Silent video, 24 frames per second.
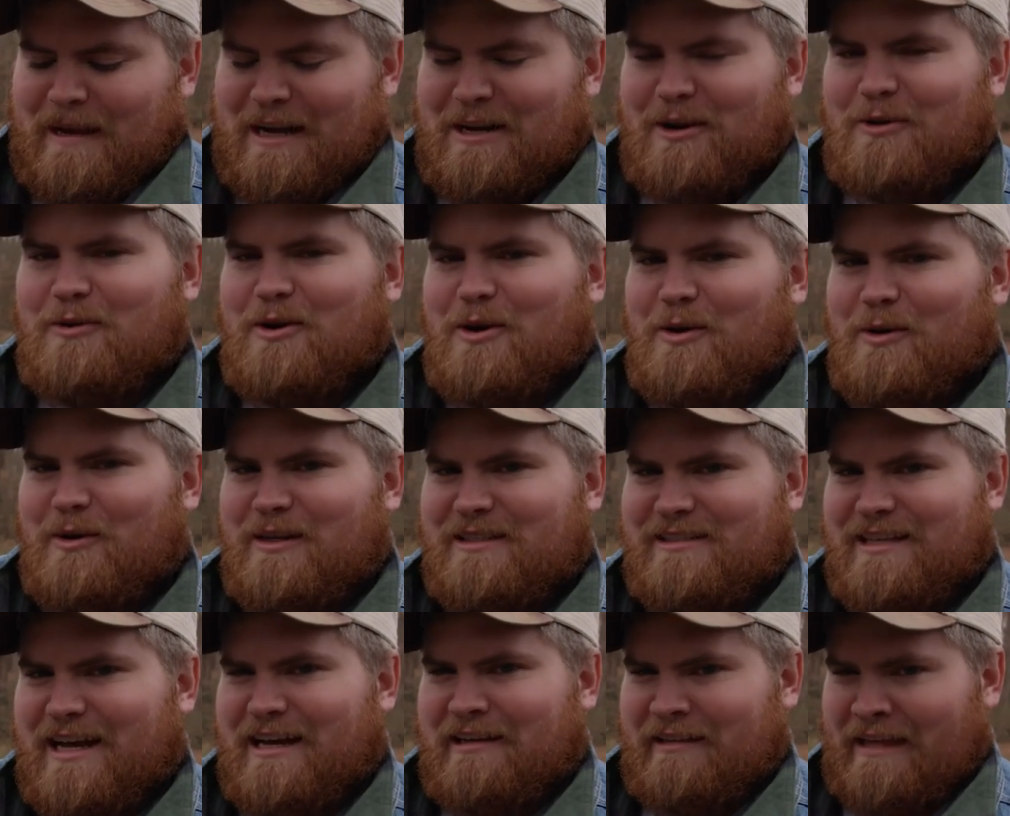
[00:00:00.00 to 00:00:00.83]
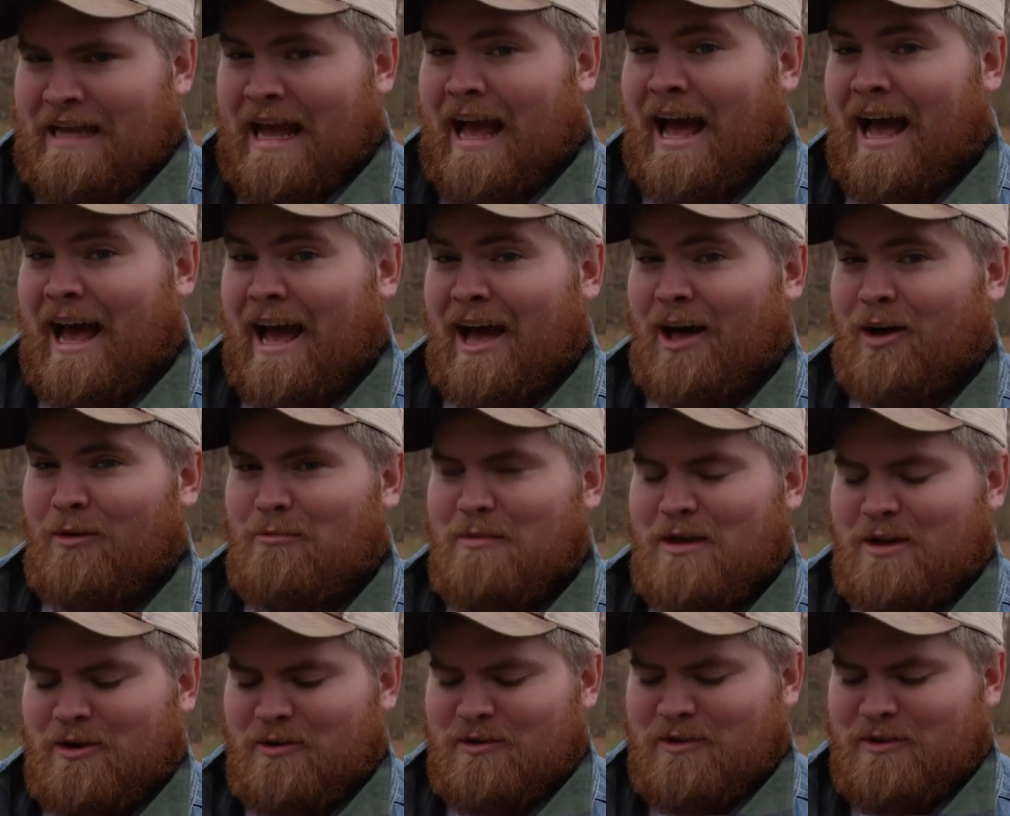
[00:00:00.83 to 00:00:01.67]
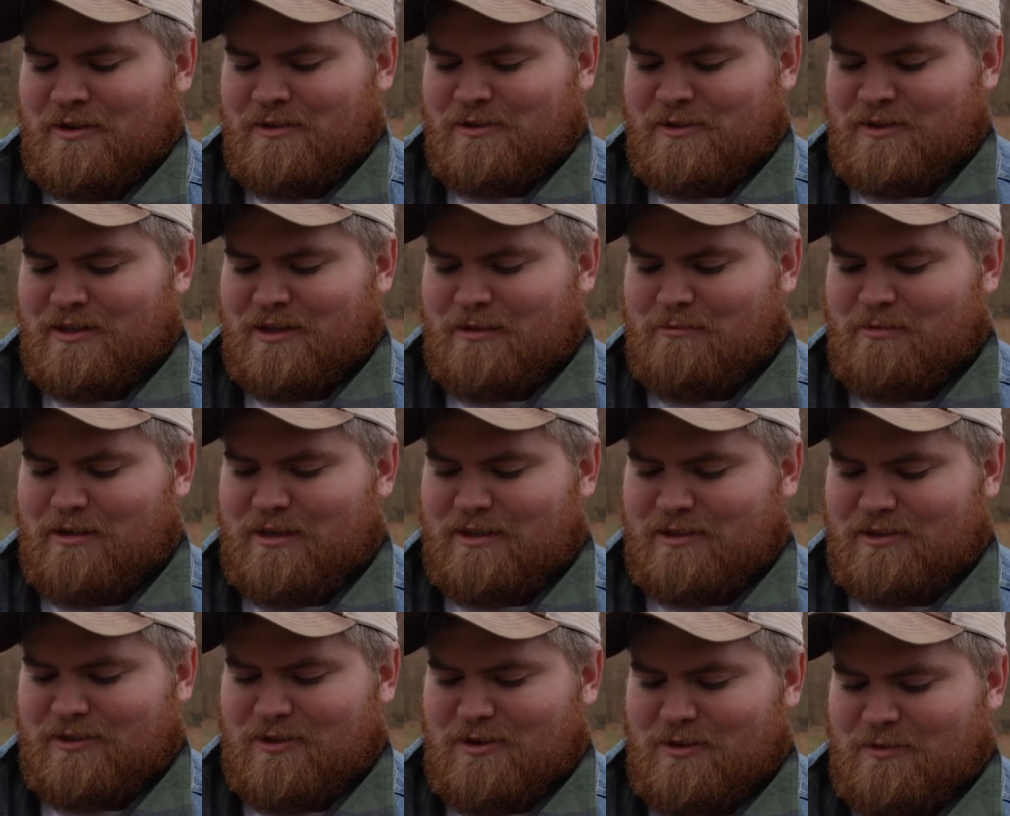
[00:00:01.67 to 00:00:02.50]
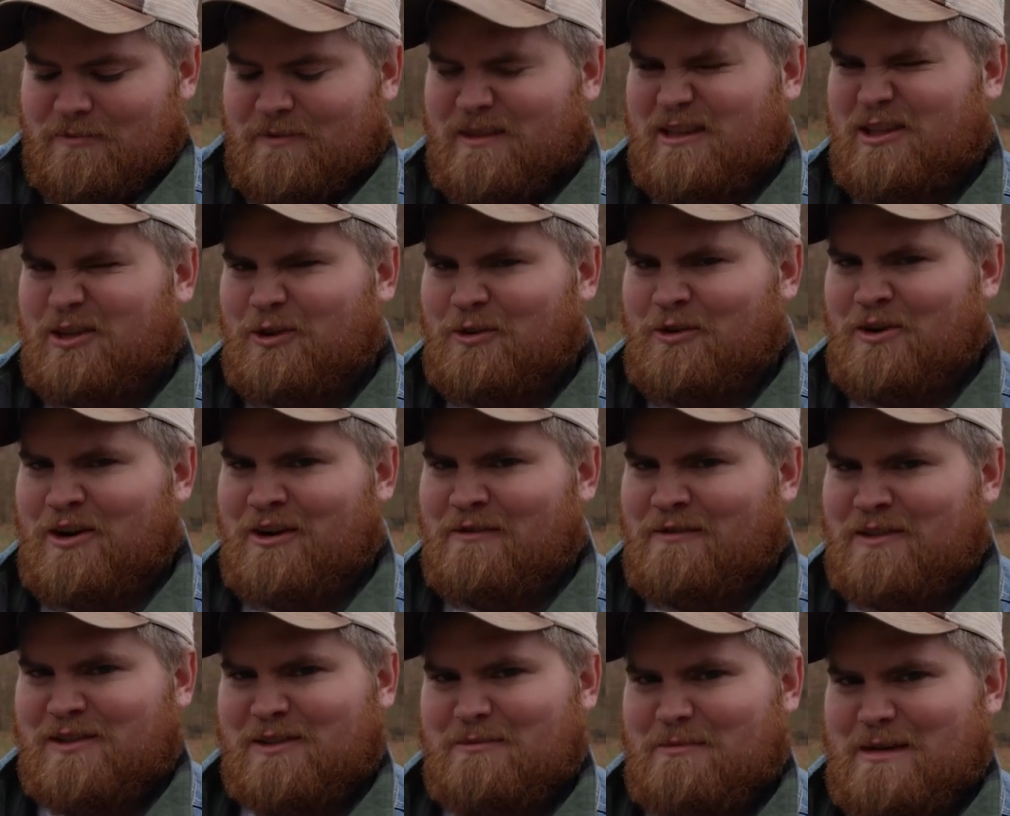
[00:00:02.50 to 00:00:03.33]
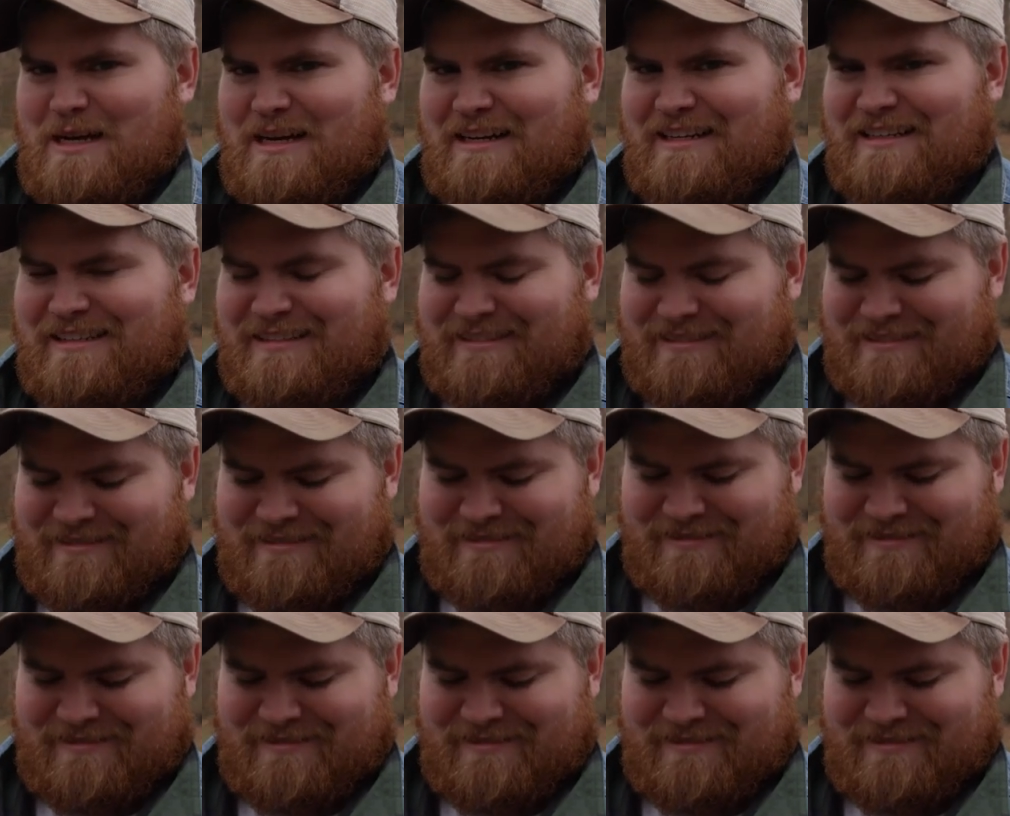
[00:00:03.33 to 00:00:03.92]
I don't know exactly how bitter these are going to be, so a little nervous about it.